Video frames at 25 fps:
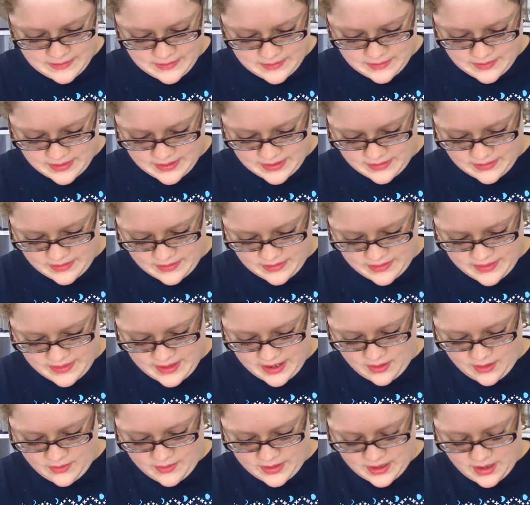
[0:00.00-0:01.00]
Okay,
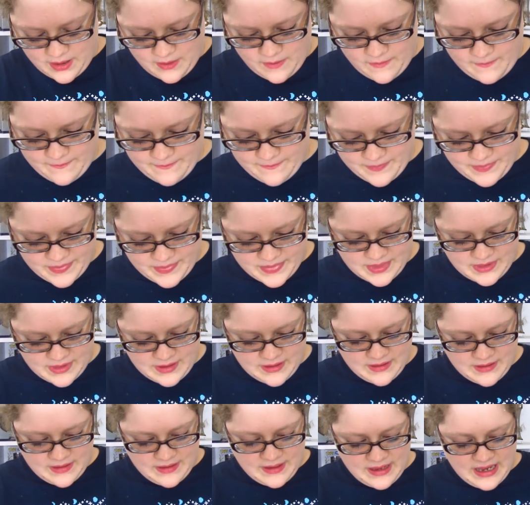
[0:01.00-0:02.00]
there we go.
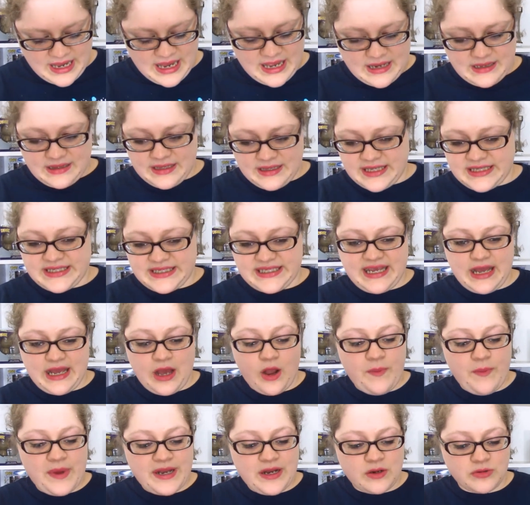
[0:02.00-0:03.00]
Let's see. I
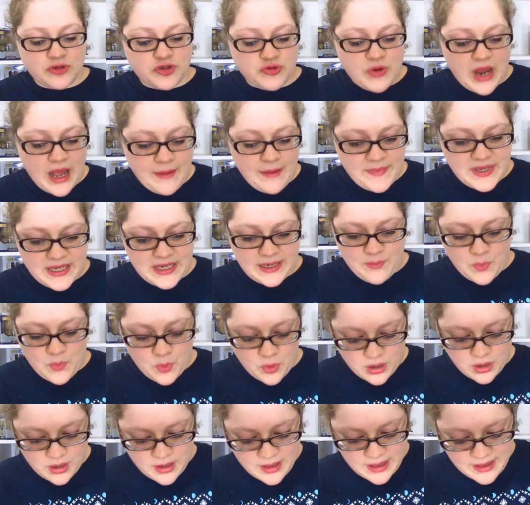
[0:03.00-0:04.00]
hope I don't drop
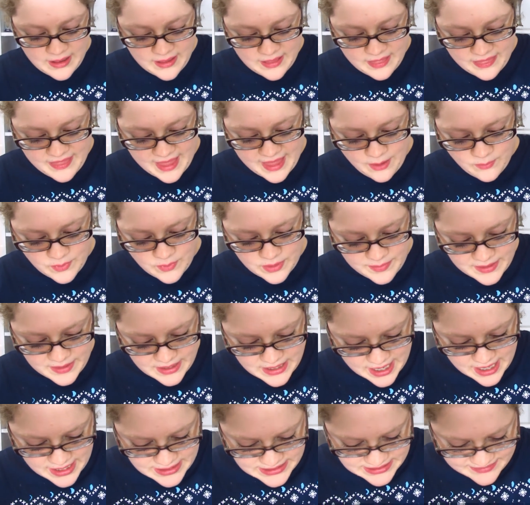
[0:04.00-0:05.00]
anymore. That would be
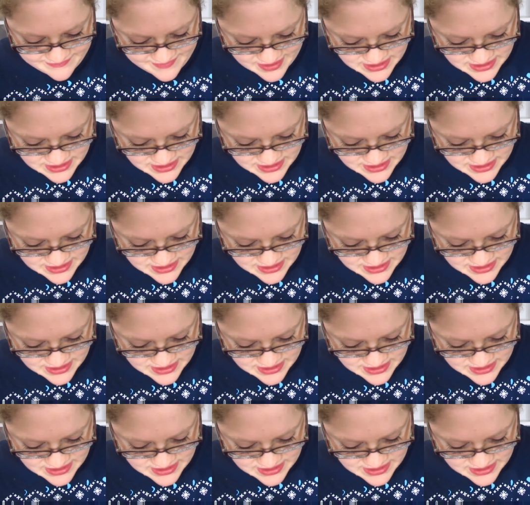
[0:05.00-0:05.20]
nice if